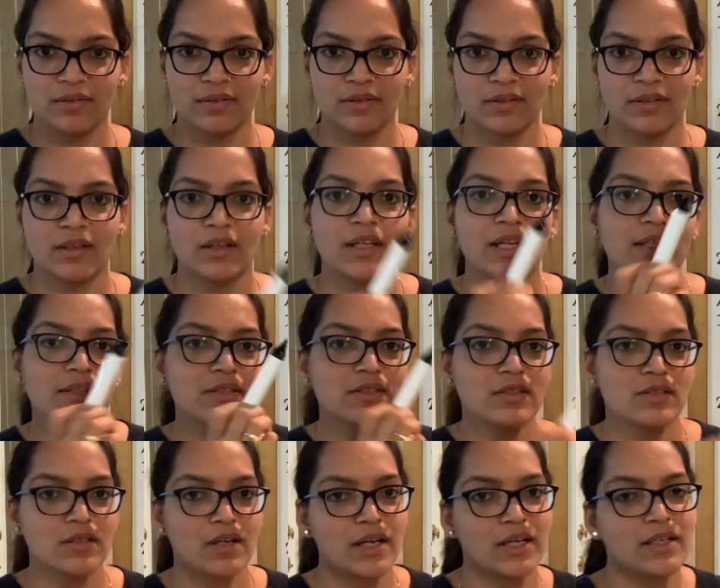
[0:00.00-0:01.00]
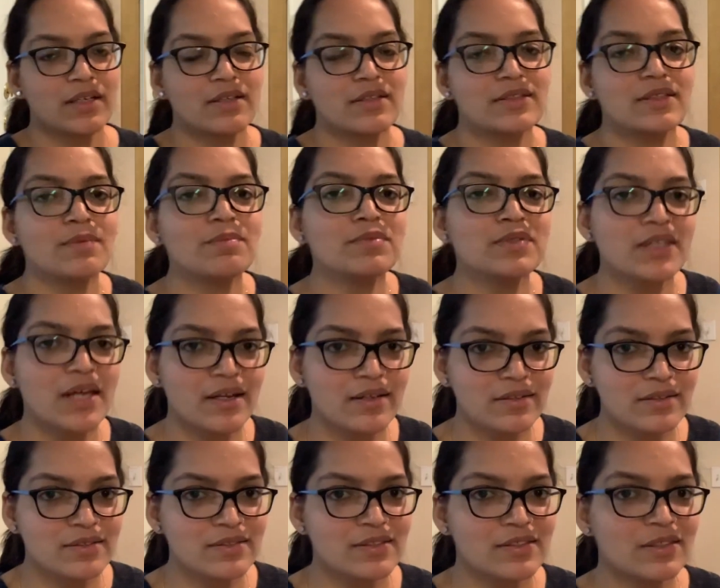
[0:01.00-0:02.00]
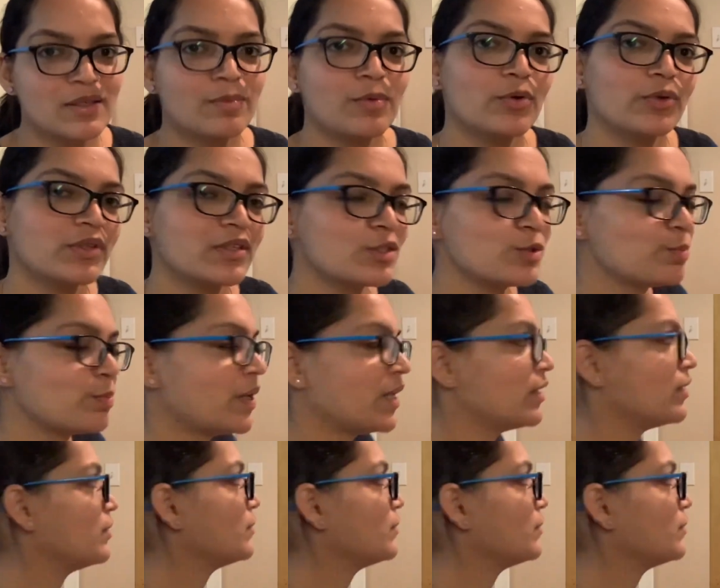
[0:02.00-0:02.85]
Now let's write some sentences about this pen.